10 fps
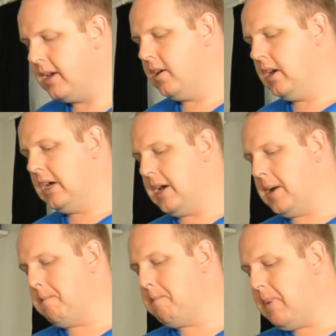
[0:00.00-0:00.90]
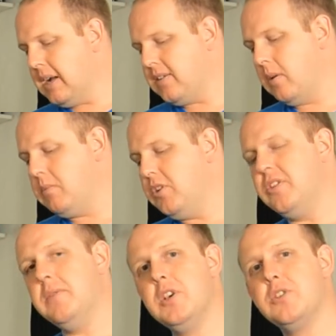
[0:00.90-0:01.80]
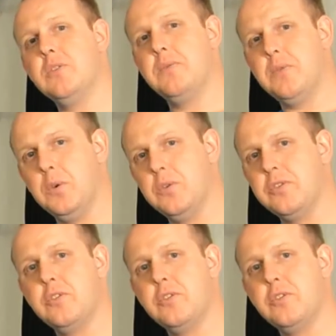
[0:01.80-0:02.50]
But I'm using the version 4s